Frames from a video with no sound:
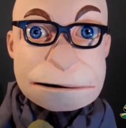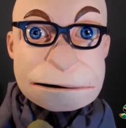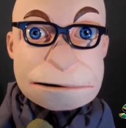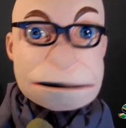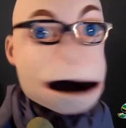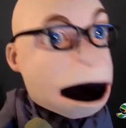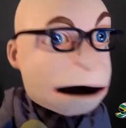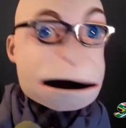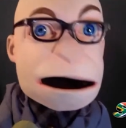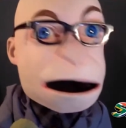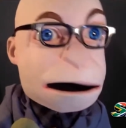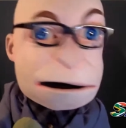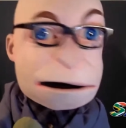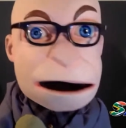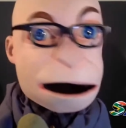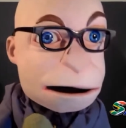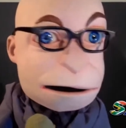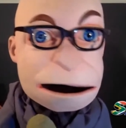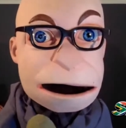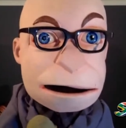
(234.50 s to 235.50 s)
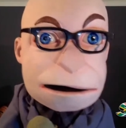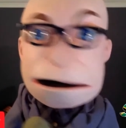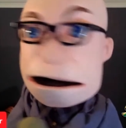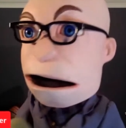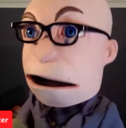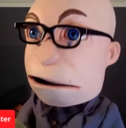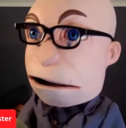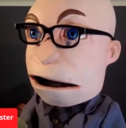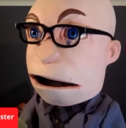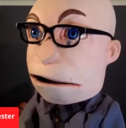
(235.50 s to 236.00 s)
No, I didn't.
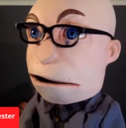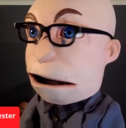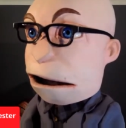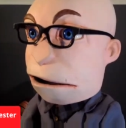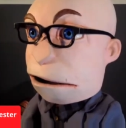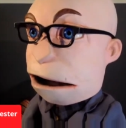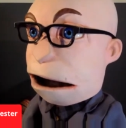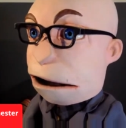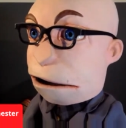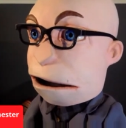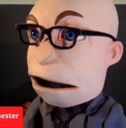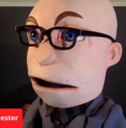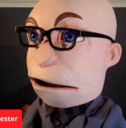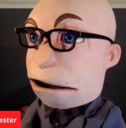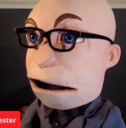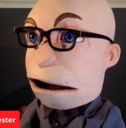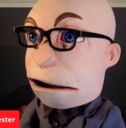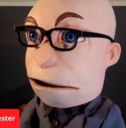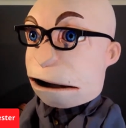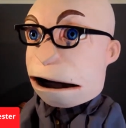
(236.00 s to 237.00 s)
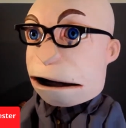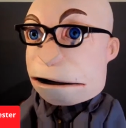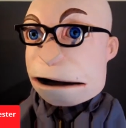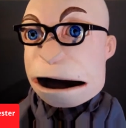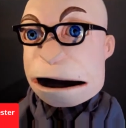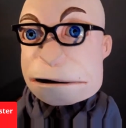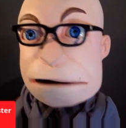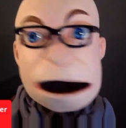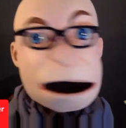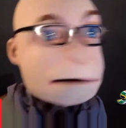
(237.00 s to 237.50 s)
I'm with Vodacom. I got
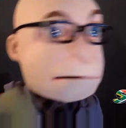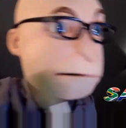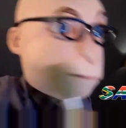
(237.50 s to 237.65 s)
to